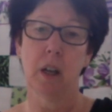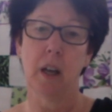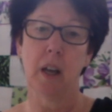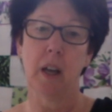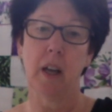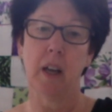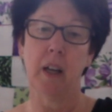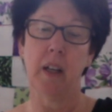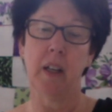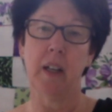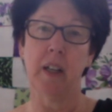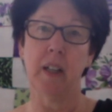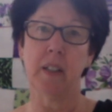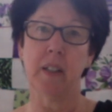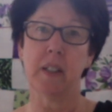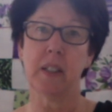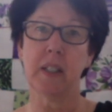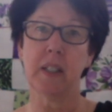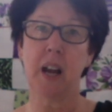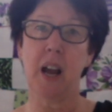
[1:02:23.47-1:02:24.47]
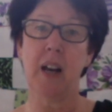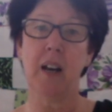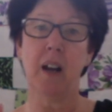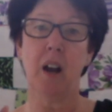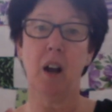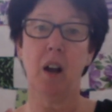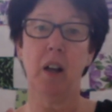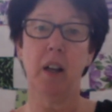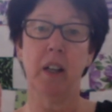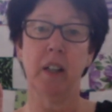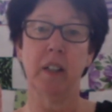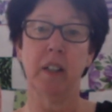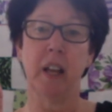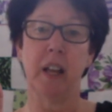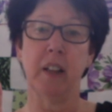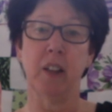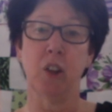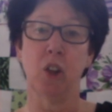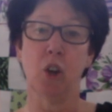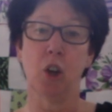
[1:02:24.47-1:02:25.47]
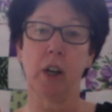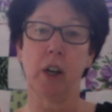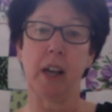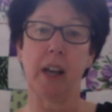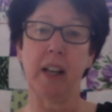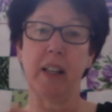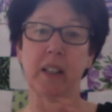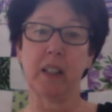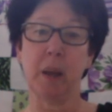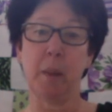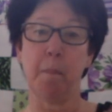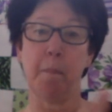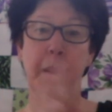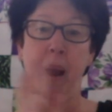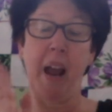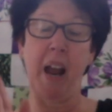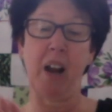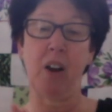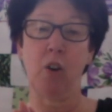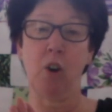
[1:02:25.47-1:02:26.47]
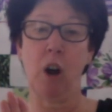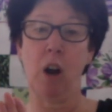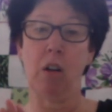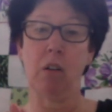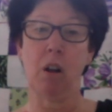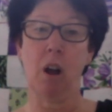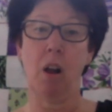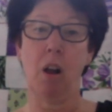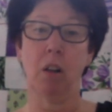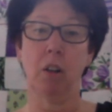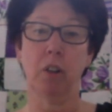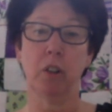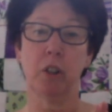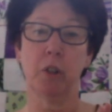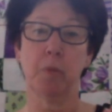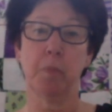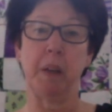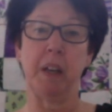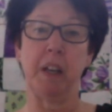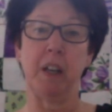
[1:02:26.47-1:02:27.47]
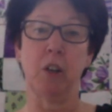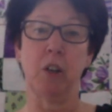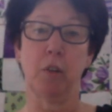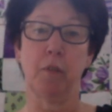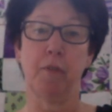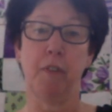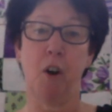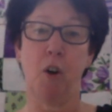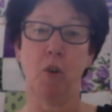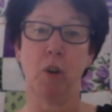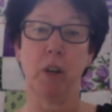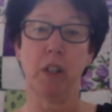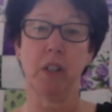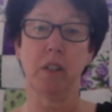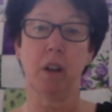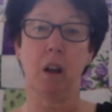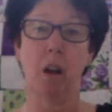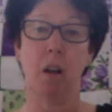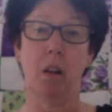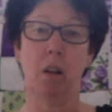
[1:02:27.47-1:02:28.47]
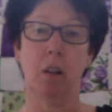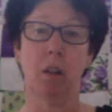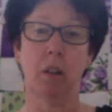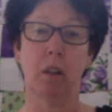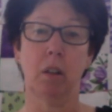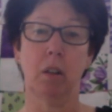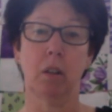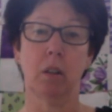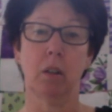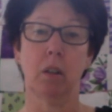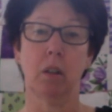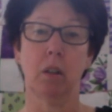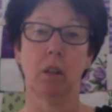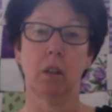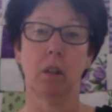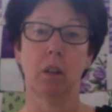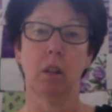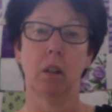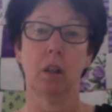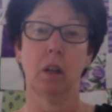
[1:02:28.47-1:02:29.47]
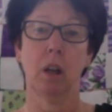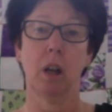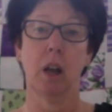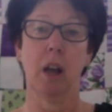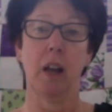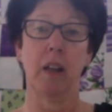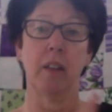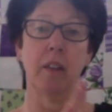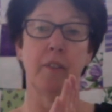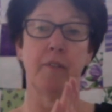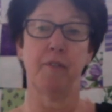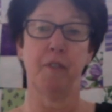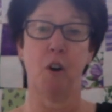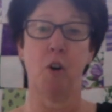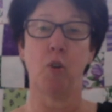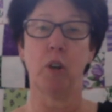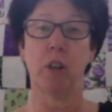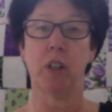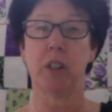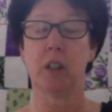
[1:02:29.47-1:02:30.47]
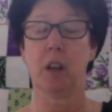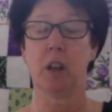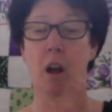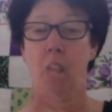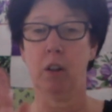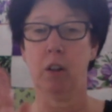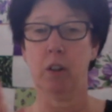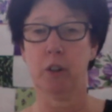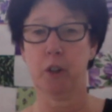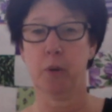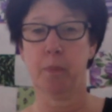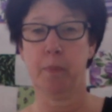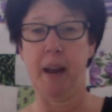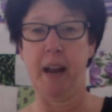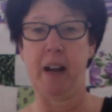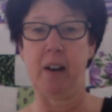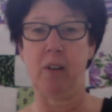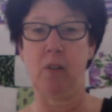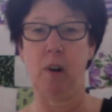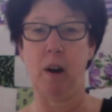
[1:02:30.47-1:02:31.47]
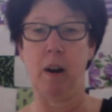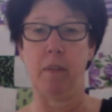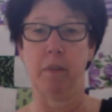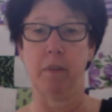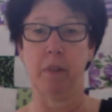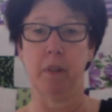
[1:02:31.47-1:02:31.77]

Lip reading: And then look at the background color as being your focus color. And the focus color your background.